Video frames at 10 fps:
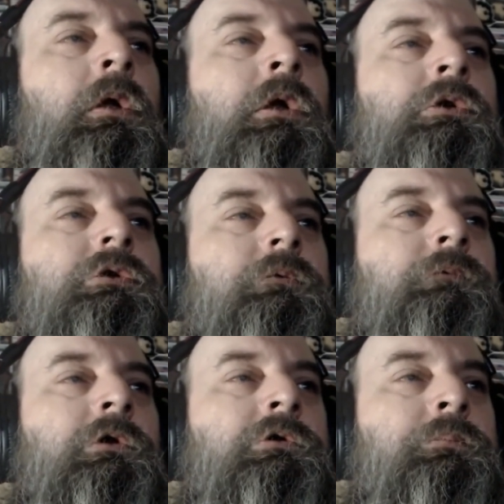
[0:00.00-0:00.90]
So far
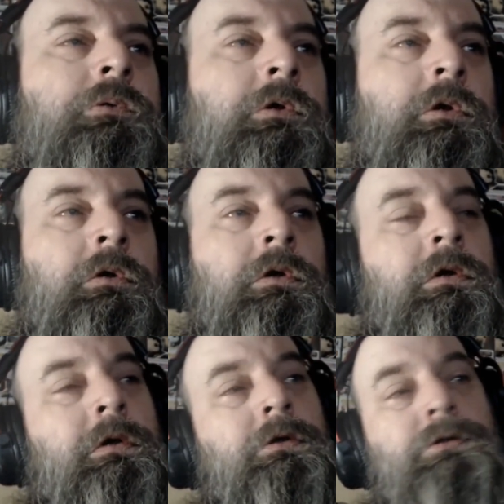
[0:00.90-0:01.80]
it's a pretty good
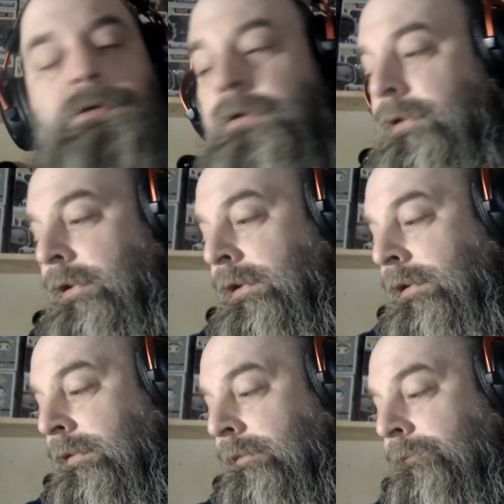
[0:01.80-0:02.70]
intro
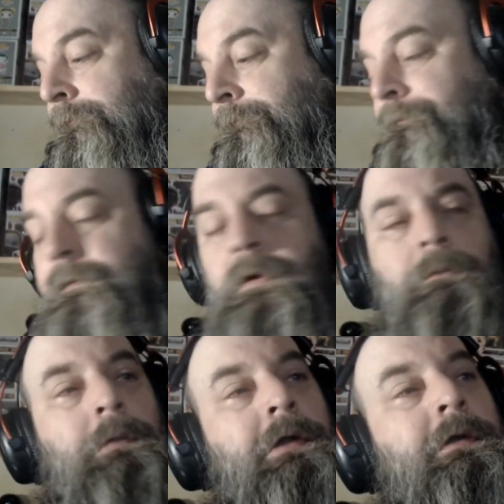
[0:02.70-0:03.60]
in
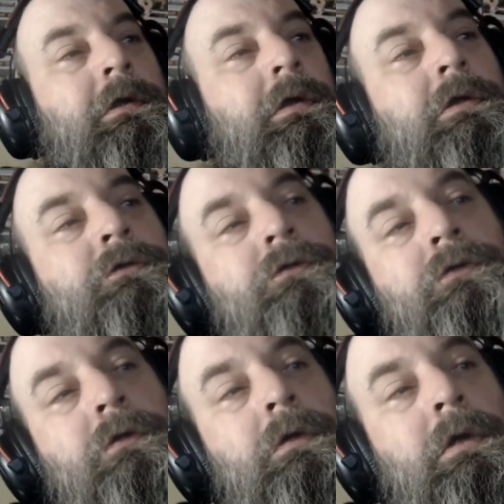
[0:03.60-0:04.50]
by the guests.
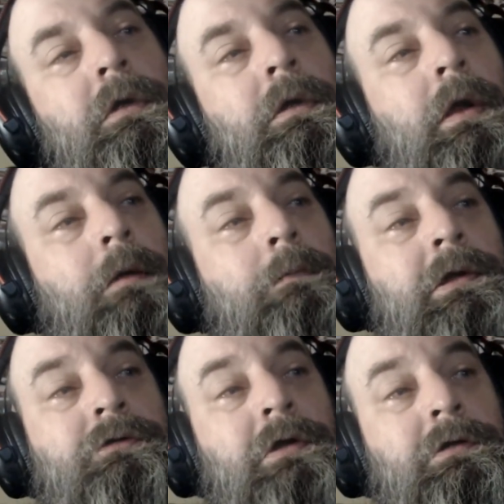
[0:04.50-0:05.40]
I'm gonna guess
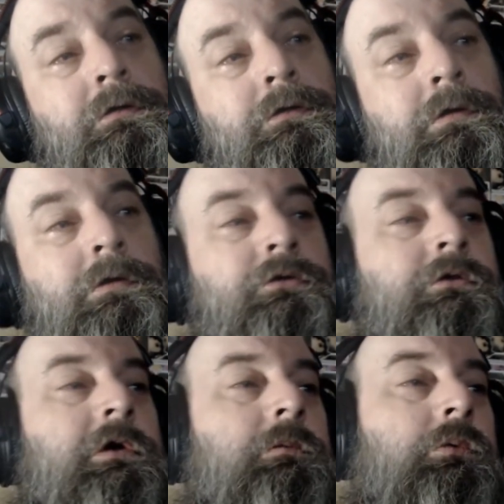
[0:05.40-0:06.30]
that dude's on a
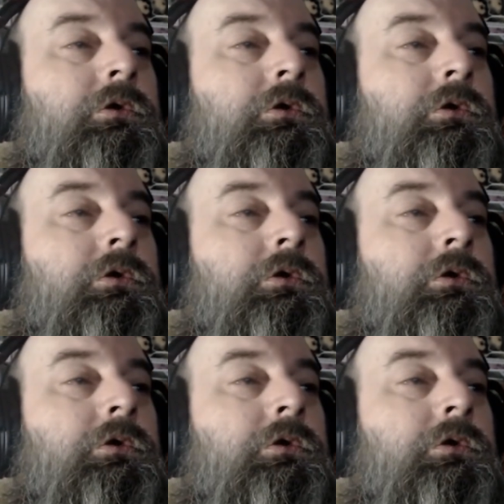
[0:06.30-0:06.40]
skateboard.